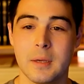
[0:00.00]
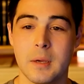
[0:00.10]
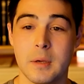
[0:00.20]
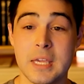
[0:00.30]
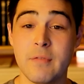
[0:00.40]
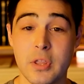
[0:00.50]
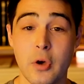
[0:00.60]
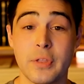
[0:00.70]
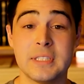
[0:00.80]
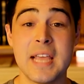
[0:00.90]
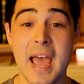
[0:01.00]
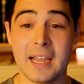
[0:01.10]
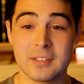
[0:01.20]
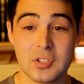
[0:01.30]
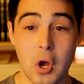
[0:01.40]
even though the
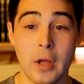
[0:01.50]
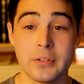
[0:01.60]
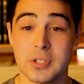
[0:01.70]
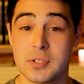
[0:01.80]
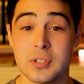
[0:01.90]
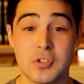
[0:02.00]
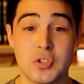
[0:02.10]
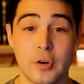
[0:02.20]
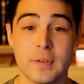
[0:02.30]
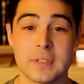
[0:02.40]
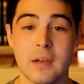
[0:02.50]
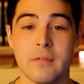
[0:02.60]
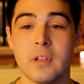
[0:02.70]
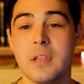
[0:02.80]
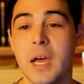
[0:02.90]
text on just the surface of
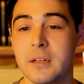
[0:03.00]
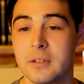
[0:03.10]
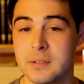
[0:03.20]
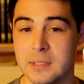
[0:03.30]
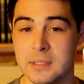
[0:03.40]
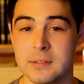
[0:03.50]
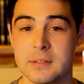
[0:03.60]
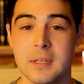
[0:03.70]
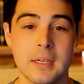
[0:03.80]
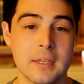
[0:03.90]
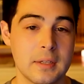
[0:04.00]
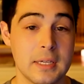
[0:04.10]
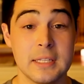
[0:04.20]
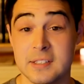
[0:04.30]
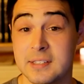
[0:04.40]
the letters is
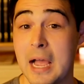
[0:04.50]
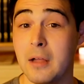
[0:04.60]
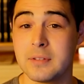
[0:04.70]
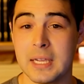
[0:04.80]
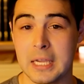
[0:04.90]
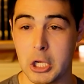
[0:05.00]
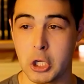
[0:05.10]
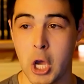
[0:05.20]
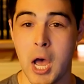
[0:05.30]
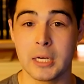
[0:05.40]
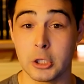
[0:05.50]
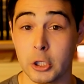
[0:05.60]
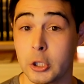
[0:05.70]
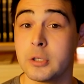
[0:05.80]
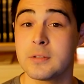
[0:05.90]
it sounds like God
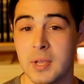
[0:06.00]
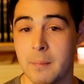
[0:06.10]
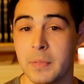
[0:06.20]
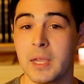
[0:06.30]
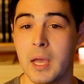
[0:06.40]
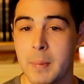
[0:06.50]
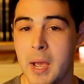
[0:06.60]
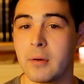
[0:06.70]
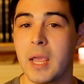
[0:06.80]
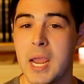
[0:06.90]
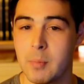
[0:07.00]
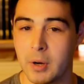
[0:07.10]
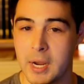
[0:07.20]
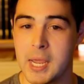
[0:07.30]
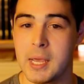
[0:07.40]
learned something about
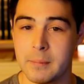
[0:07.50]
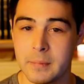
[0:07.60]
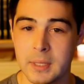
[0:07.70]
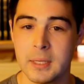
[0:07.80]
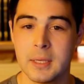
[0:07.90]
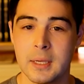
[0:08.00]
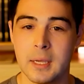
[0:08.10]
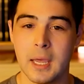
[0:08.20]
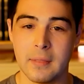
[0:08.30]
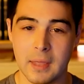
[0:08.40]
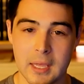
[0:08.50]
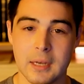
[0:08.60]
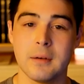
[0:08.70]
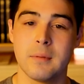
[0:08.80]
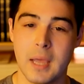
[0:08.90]
Abraham. Mm. And
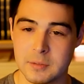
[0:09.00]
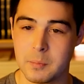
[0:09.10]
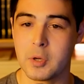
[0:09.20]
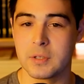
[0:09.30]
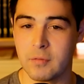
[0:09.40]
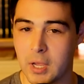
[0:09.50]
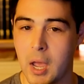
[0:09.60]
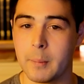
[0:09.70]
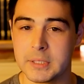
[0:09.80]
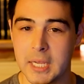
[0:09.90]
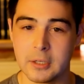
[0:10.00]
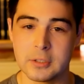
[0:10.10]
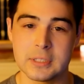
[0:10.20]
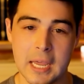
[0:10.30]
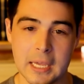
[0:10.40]
then, as most of the
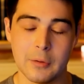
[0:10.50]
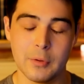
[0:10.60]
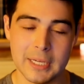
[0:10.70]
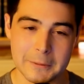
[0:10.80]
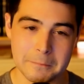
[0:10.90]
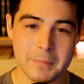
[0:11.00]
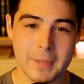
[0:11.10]
commentators take it, well,